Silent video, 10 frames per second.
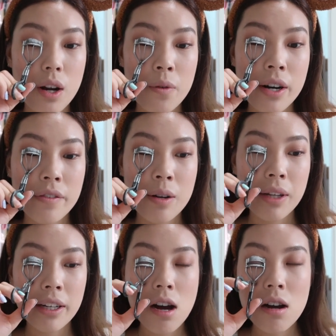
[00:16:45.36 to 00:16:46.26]
Whenever I'm
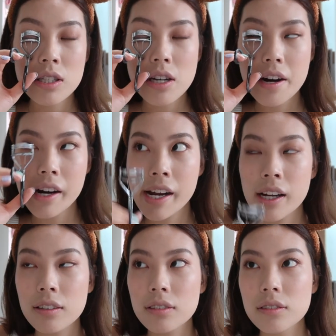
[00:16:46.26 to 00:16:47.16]
like, oh,
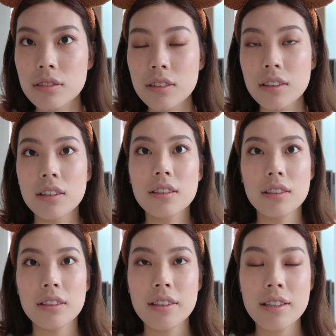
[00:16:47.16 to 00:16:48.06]
sorry,
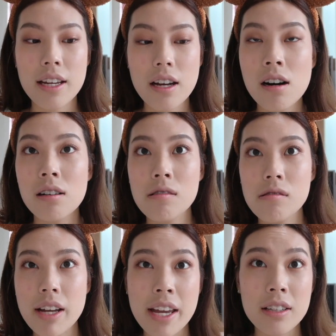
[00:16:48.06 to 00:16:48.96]
they're like, oh,
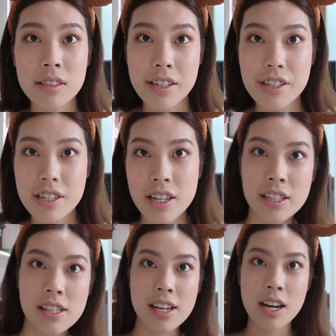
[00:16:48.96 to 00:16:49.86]
English,
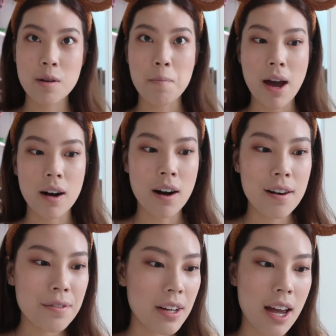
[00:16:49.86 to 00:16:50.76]
and then they kind of back
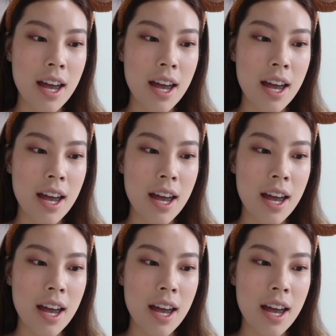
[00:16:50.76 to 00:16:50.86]
off.